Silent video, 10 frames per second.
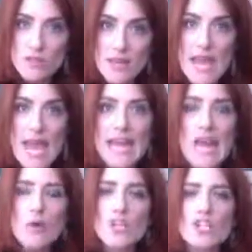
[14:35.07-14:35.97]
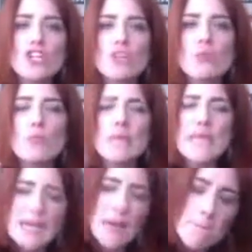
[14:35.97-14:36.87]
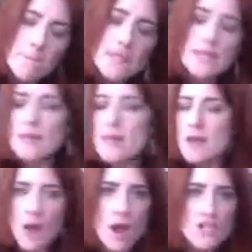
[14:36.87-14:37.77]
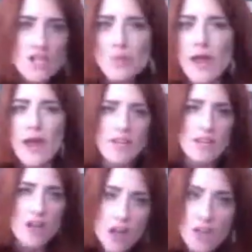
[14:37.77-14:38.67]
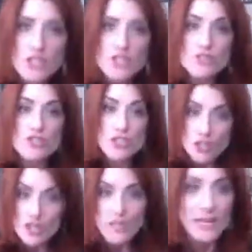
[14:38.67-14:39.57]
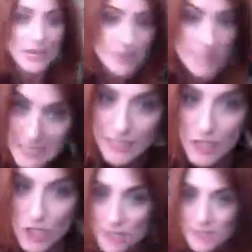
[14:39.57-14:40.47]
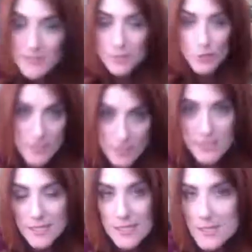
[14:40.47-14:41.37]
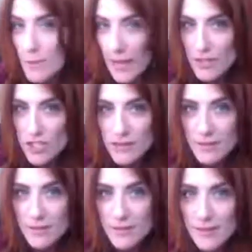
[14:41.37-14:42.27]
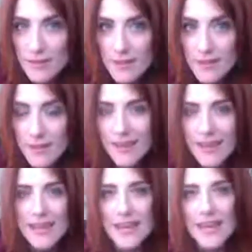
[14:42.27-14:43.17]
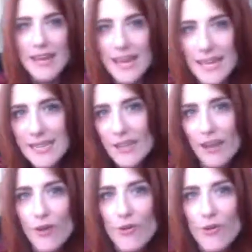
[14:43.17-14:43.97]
And how can you be committed and on your path and on your journey of diligence and persistence and passion? And let go.